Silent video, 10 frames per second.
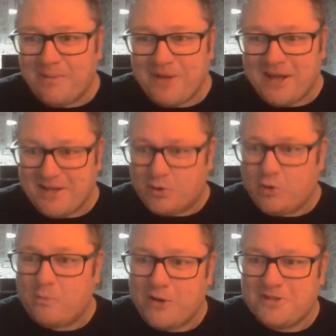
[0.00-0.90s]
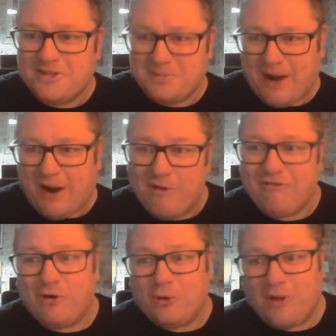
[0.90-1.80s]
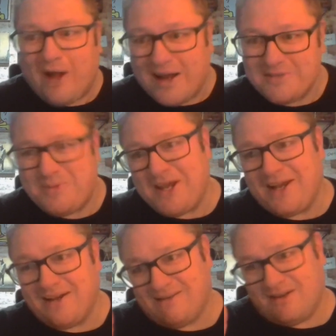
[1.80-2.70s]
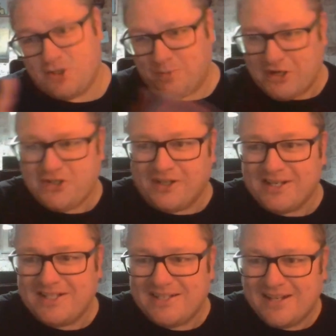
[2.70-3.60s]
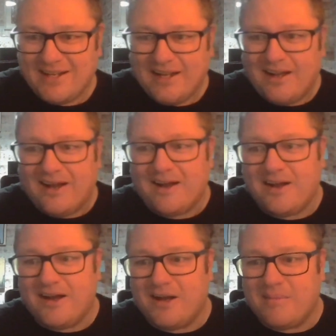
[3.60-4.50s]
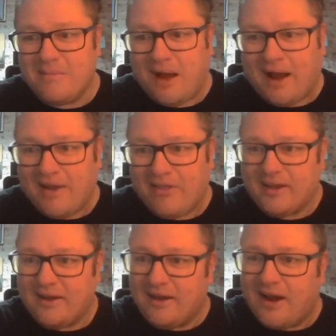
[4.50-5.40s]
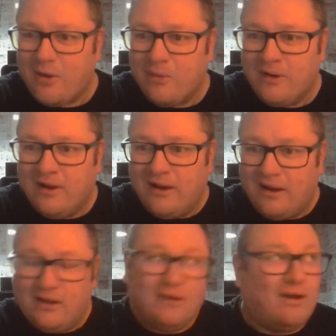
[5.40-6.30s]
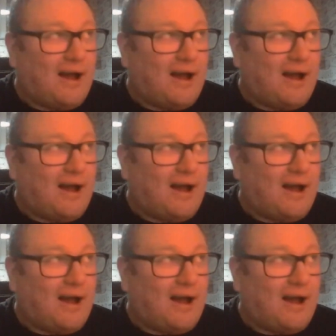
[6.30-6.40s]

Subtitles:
is almost as powerful as being a specialist. And I think, look,